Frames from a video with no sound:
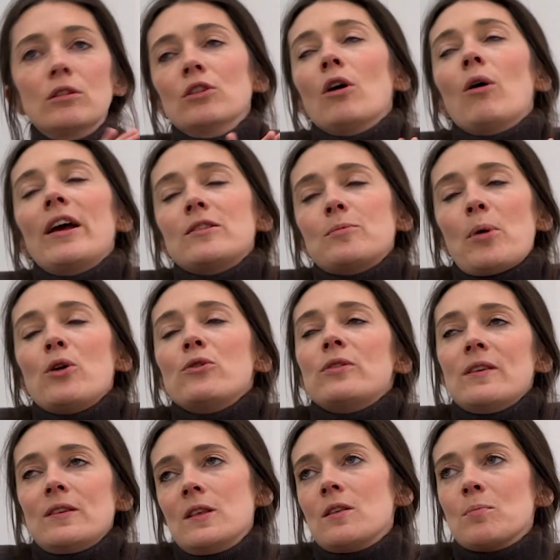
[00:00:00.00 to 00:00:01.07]
I suppose
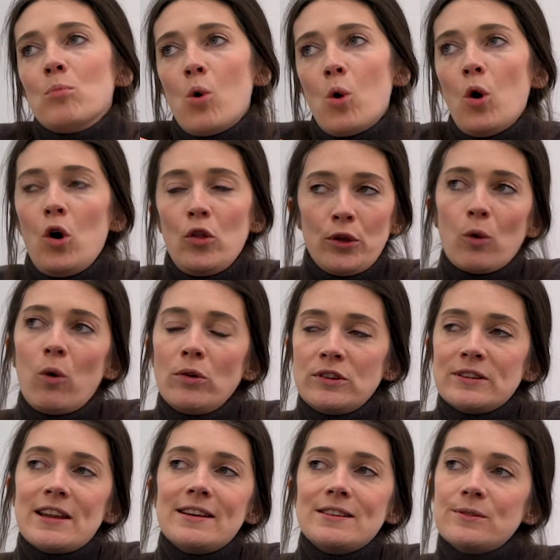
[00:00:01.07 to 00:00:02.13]
this is more on the
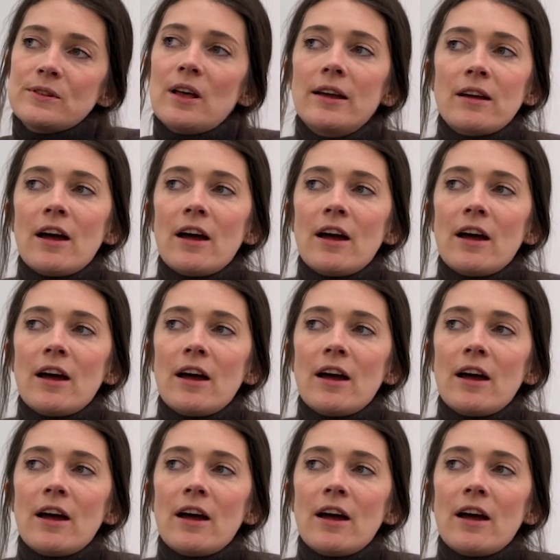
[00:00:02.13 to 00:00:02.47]
quantitative side,